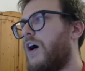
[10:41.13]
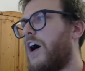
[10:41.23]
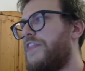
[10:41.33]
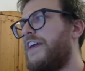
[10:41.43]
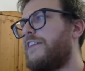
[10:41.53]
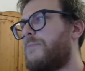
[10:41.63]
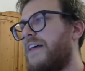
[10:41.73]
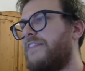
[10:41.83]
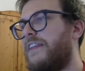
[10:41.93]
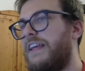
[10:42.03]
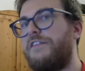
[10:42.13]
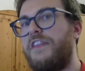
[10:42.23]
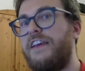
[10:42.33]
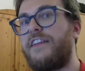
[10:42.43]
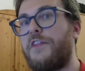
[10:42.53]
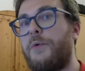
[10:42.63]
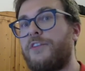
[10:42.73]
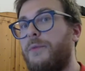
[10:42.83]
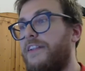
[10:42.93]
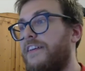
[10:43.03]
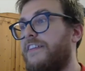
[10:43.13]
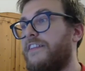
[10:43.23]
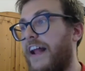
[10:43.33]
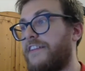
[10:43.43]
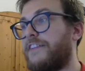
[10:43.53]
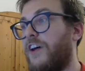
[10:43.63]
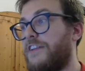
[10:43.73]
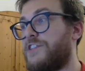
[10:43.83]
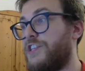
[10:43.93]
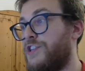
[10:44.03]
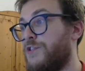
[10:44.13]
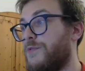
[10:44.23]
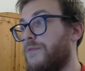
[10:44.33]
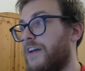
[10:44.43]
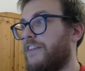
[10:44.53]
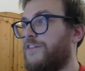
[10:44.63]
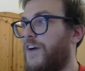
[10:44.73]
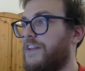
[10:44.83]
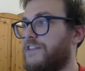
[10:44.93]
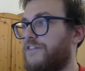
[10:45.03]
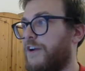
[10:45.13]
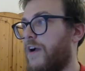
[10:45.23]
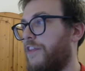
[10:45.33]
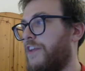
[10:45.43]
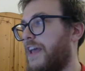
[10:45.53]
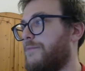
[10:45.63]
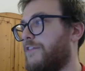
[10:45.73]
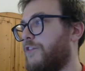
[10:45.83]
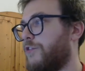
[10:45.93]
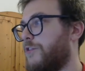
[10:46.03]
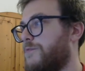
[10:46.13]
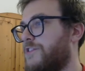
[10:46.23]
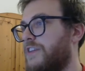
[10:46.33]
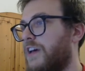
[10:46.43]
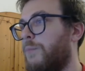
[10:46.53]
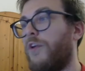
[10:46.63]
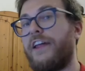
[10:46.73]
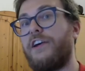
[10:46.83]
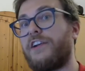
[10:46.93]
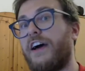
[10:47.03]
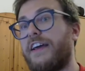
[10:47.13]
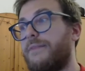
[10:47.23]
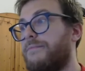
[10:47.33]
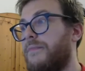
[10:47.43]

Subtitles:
I think it's best to leave these other possibilities as an exercise to you, as it's fun to figure out the names of the groups and what they look like.